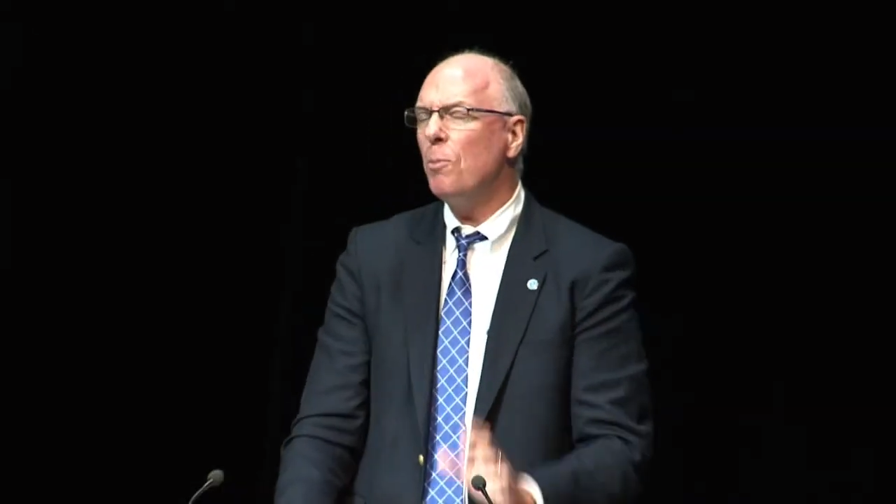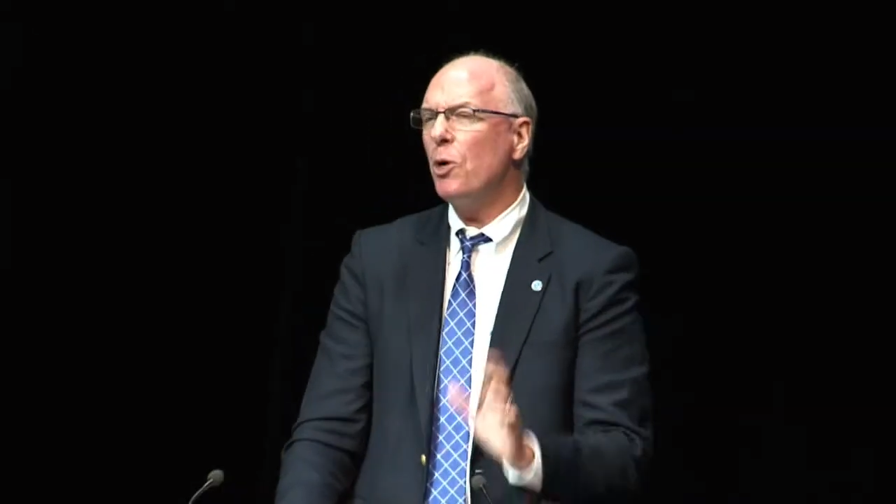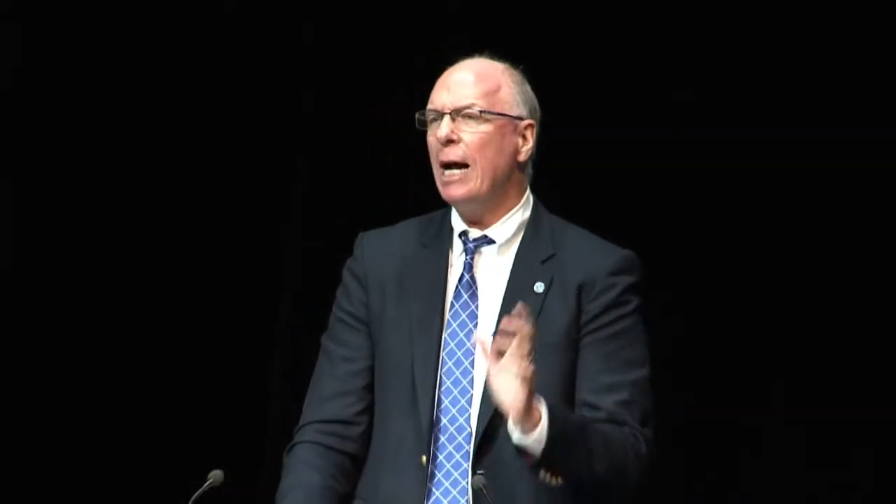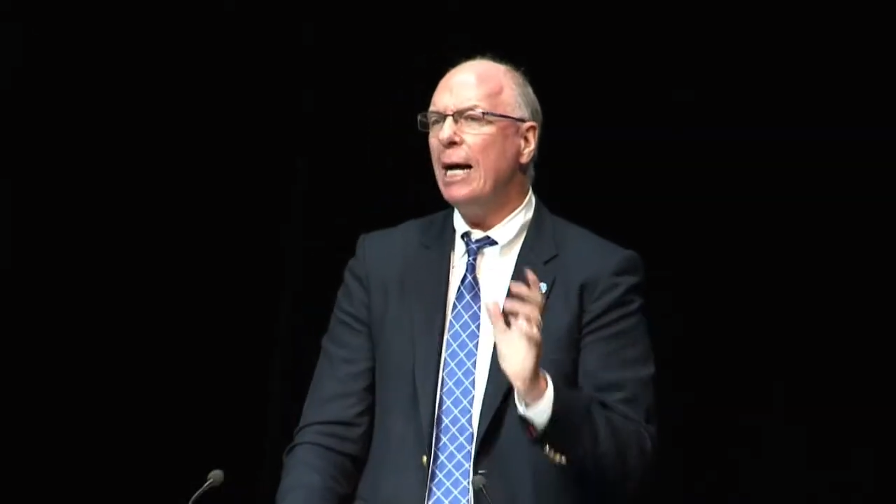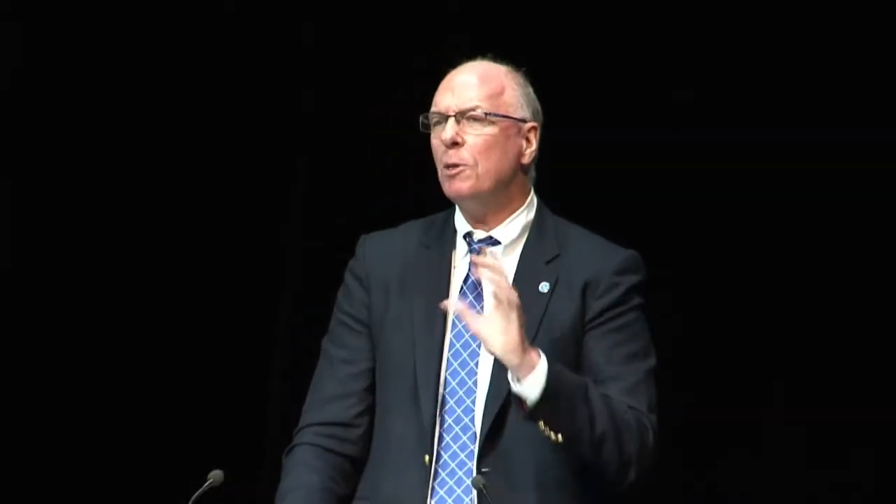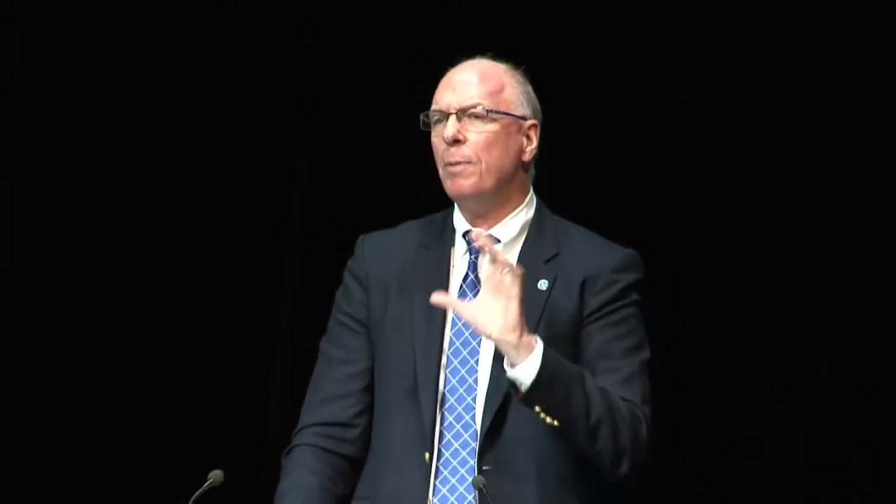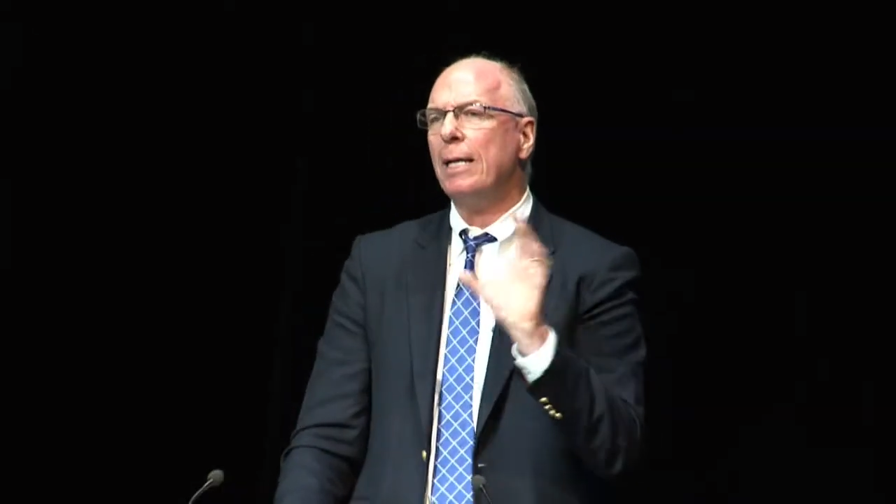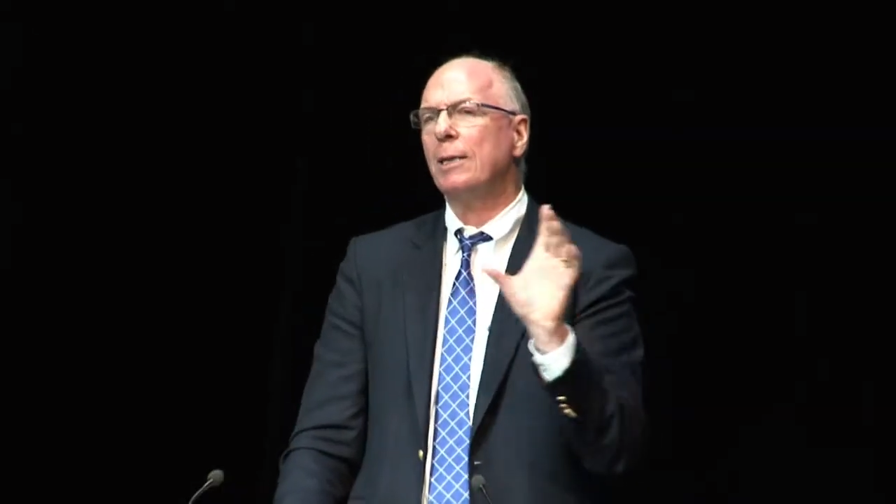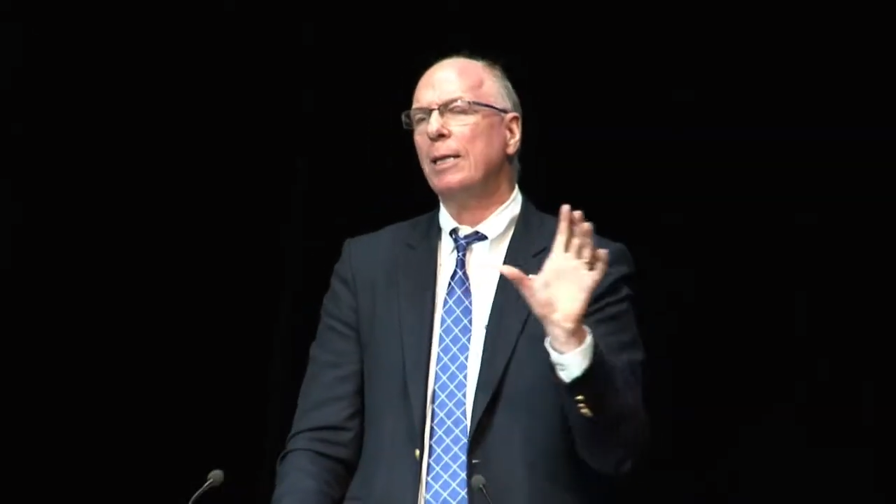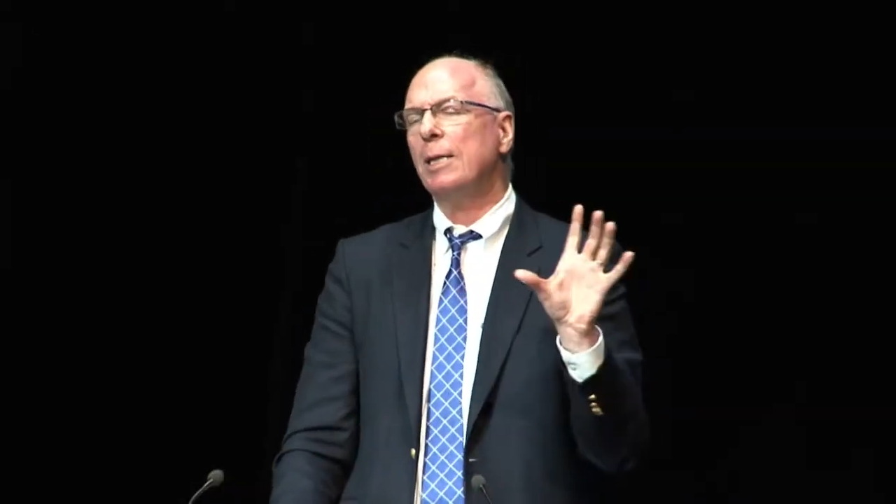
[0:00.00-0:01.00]
more
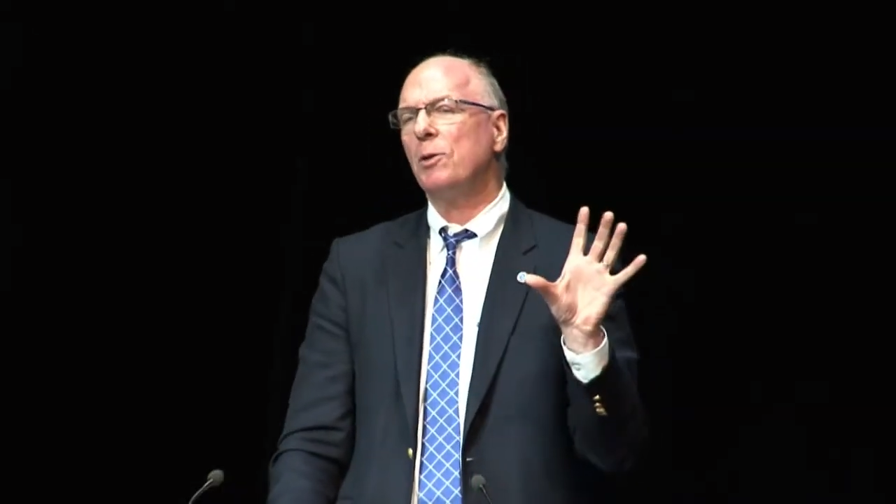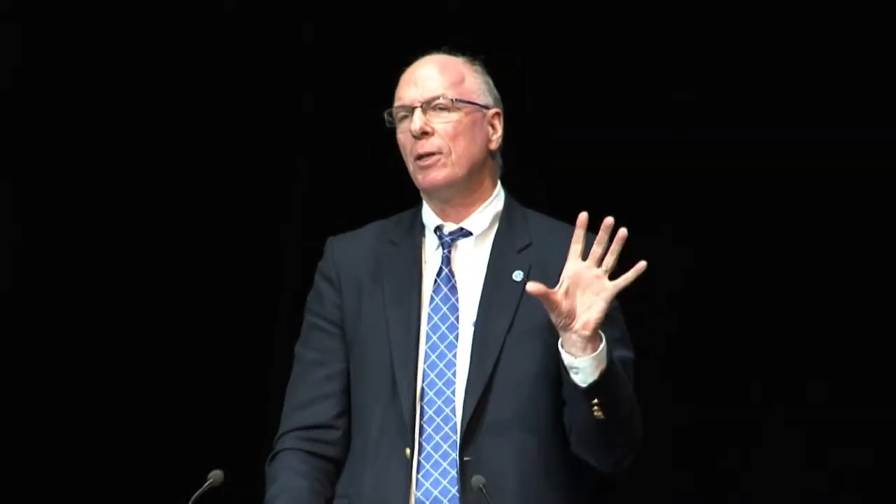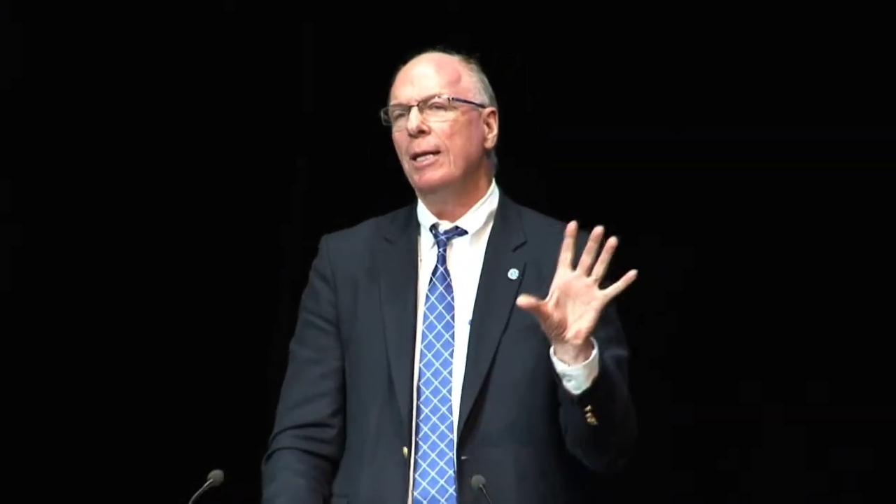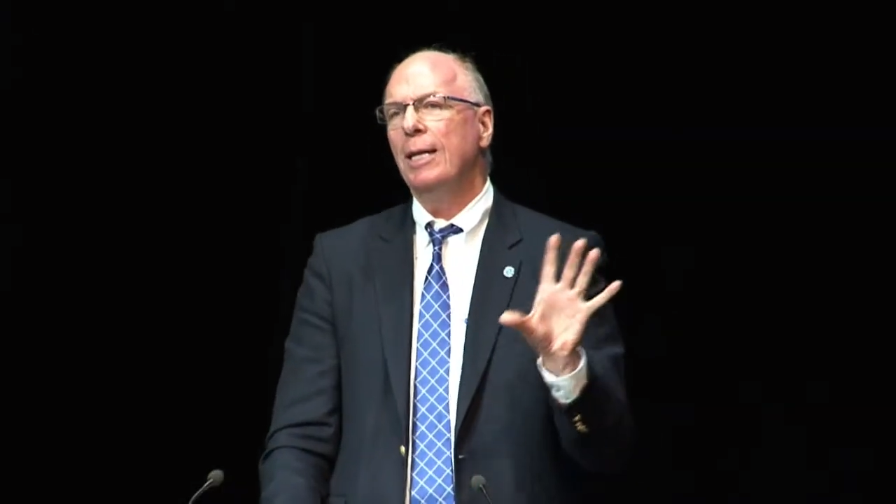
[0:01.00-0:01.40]
aspect to this.